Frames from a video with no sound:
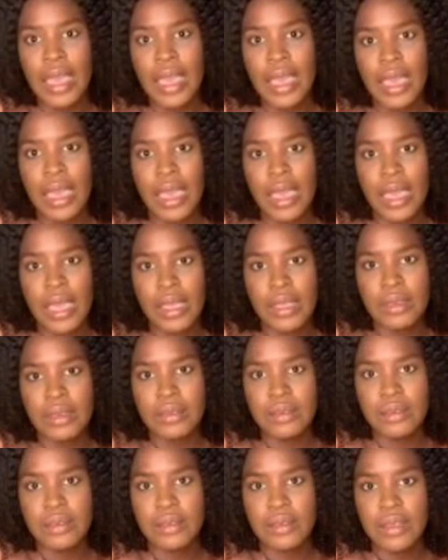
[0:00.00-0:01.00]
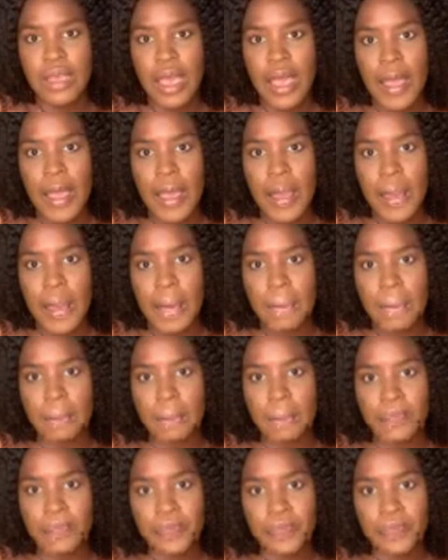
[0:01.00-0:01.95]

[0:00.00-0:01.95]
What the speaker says: And I